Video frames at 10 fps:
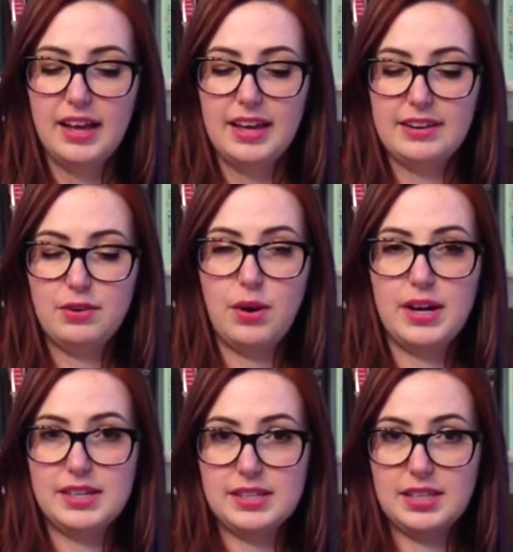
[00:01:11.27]
And of
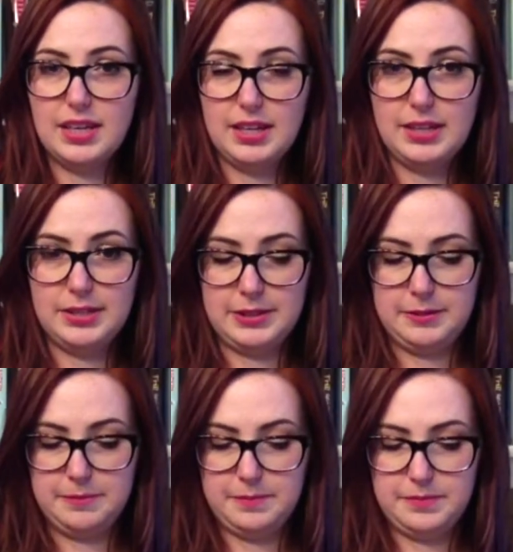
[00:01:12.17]
course,
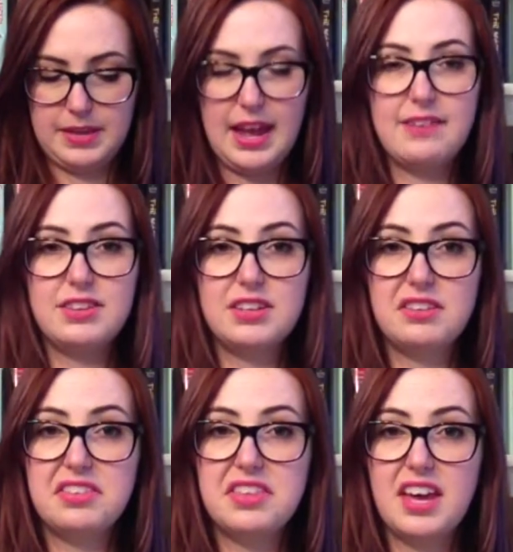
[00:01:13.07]
I have a little
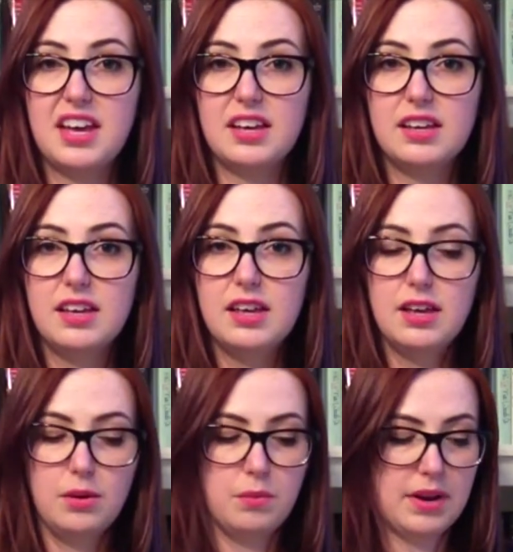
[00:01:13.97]
thing
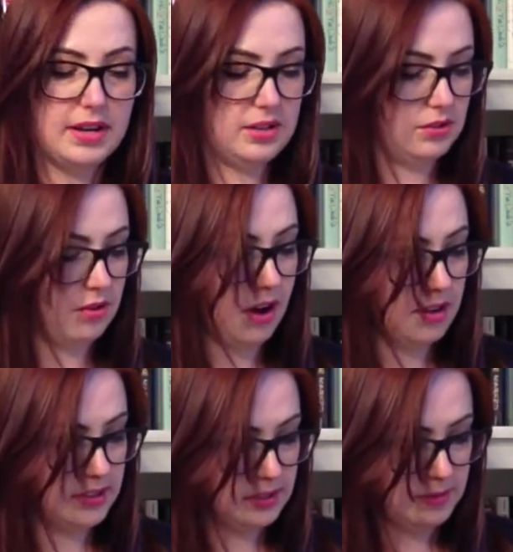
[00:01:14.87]
wanting to
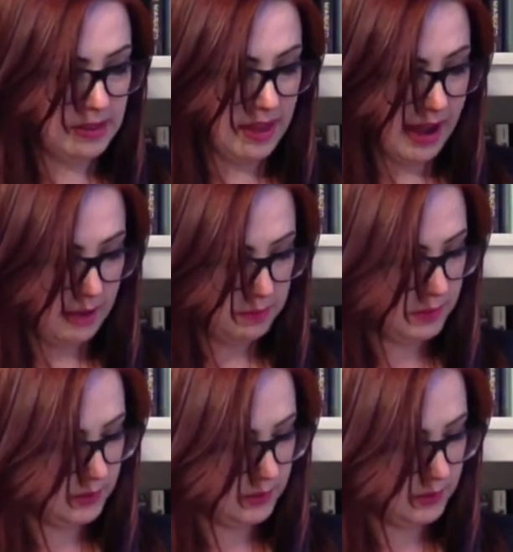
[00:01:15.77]
crawl into my lap.